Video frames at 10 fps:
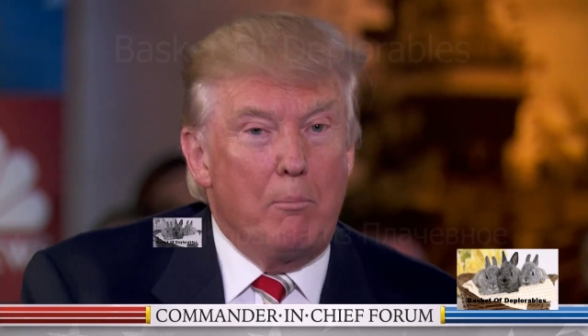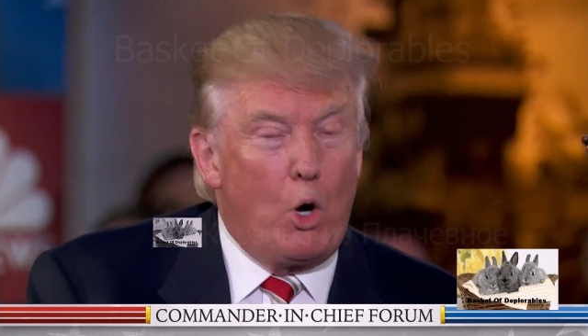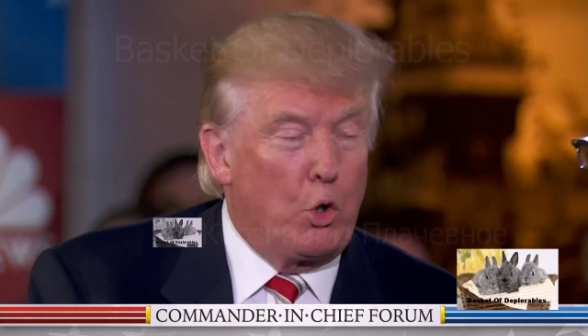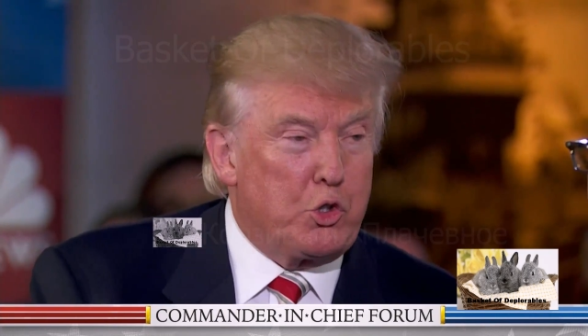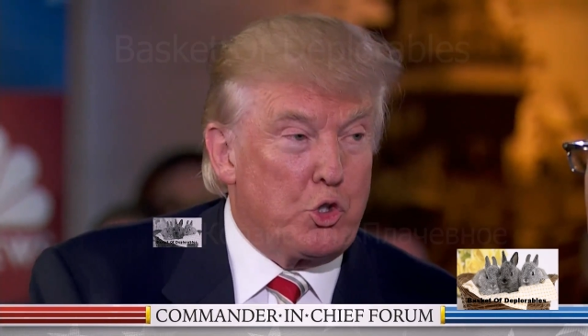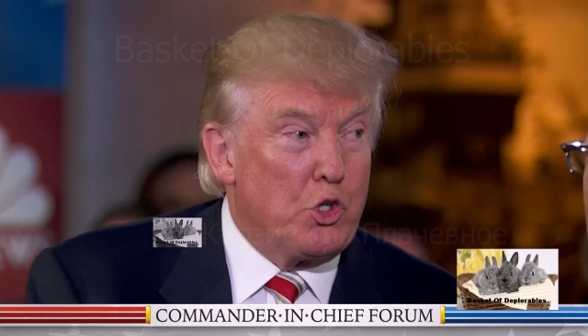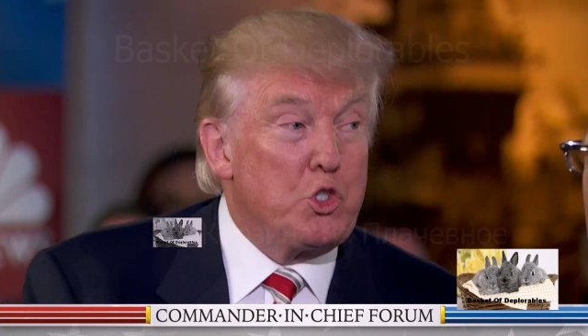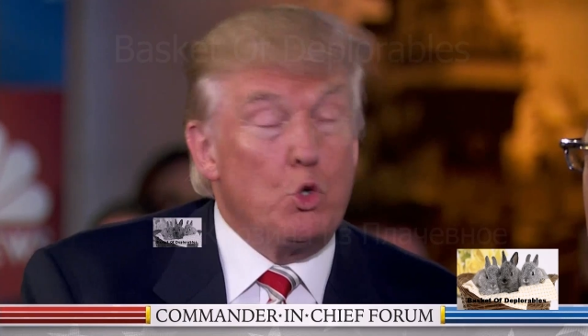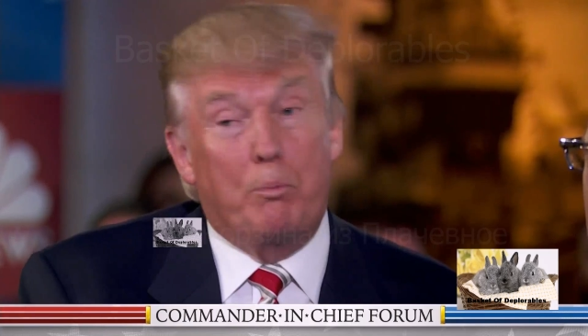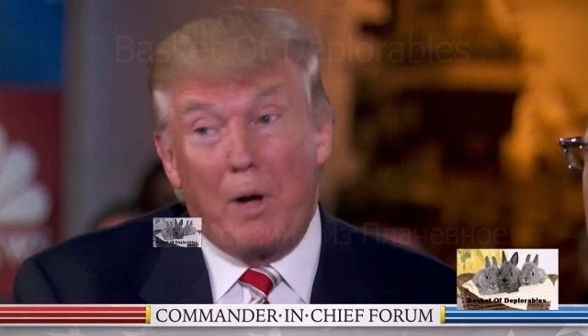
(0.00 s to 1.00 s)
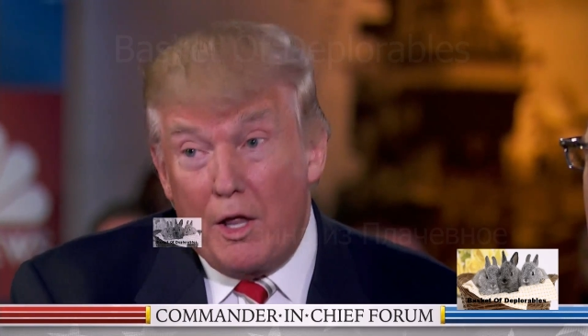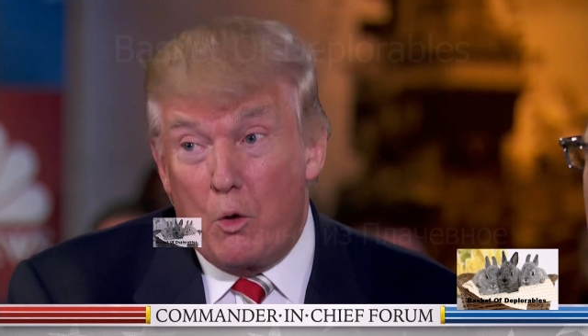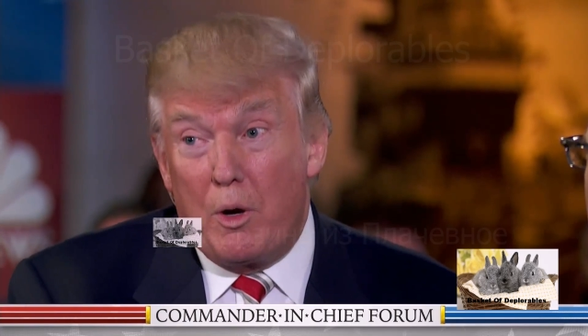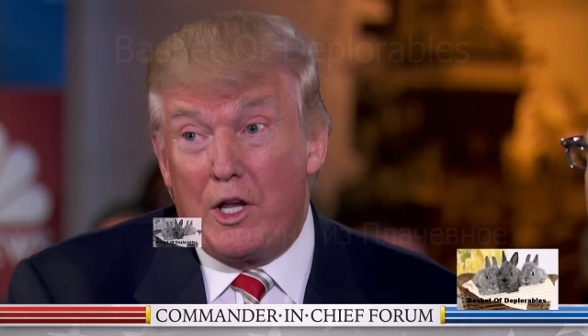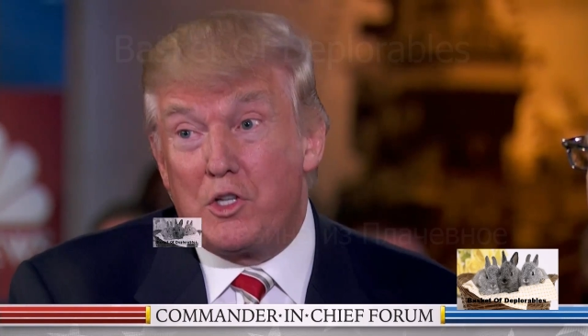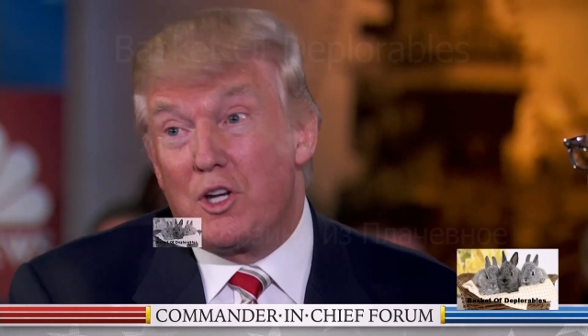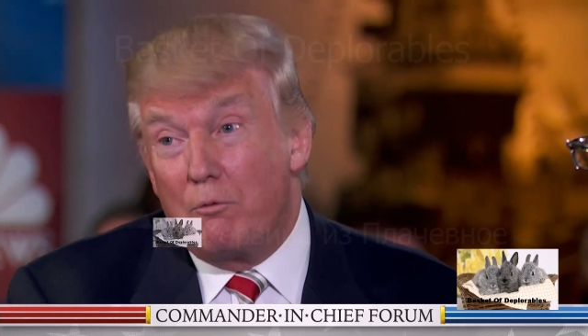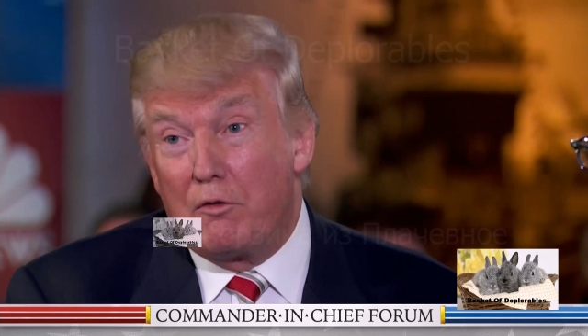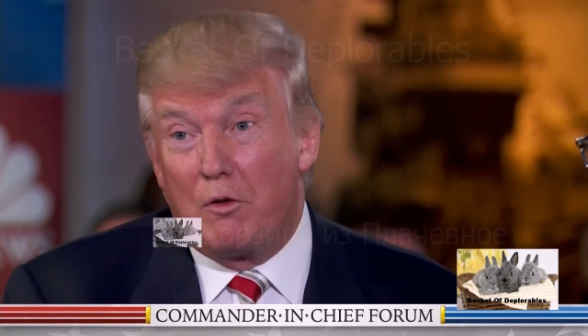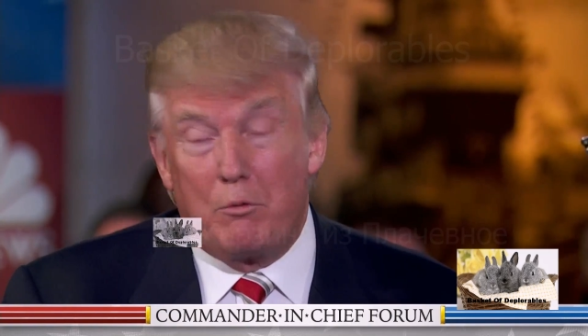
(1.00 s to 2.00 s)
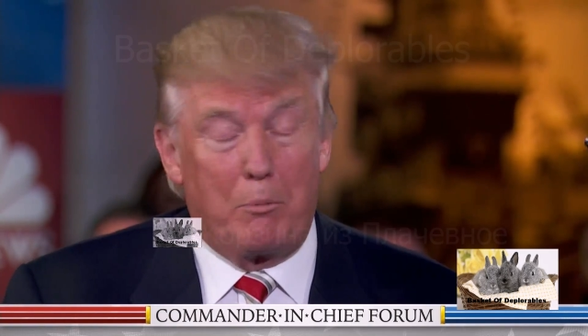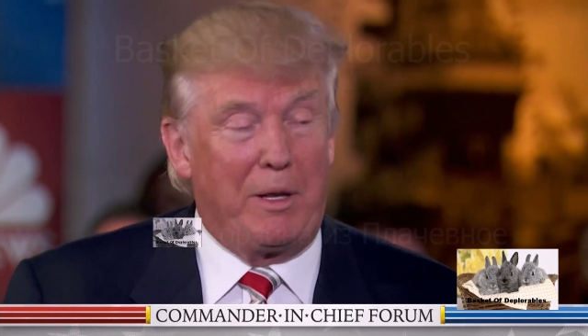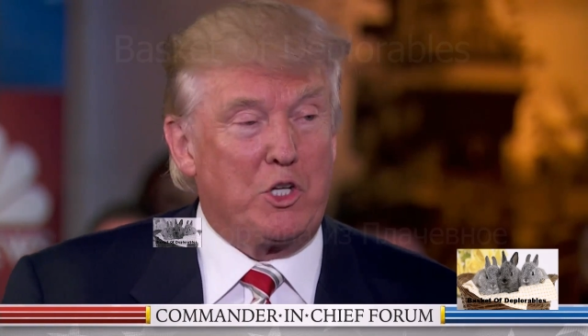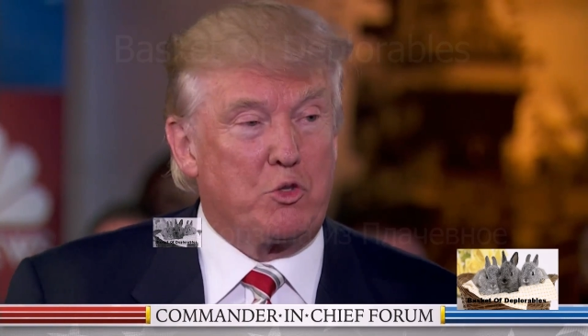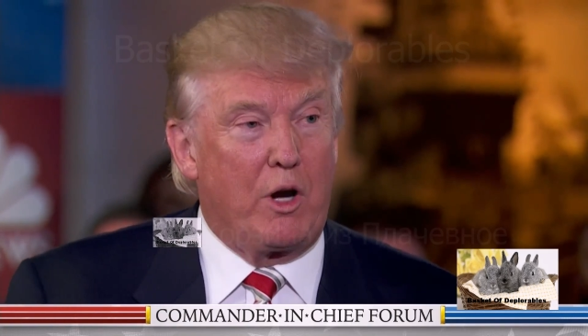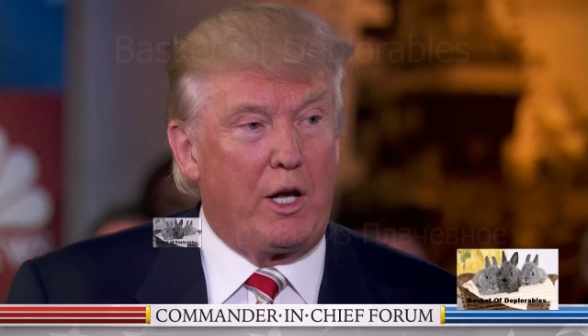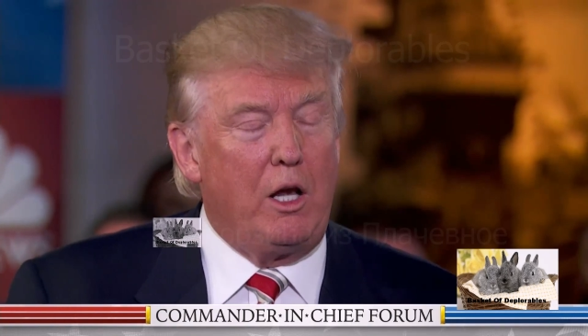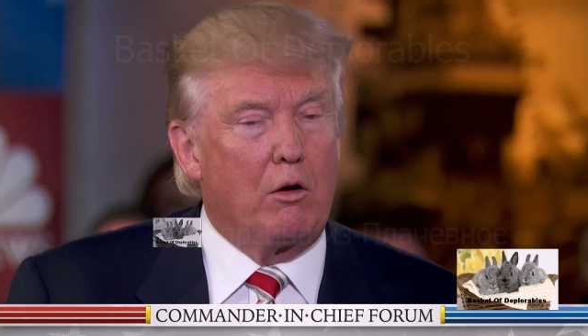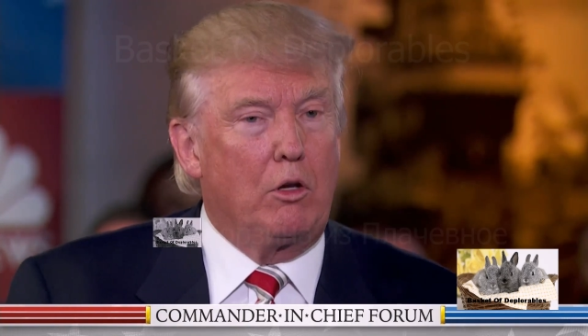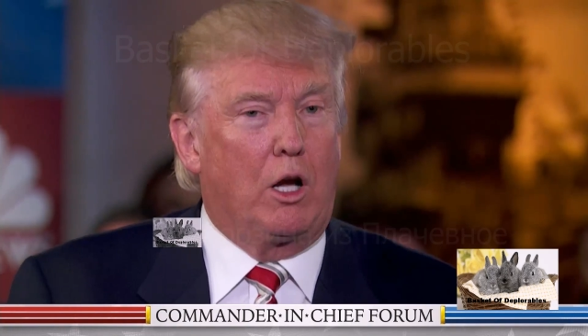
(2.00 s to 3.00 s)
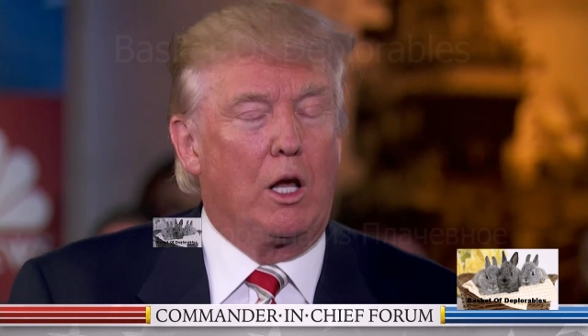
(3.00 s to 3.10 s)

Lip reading: pollsters, who, by the way, some of them are based right here. Look.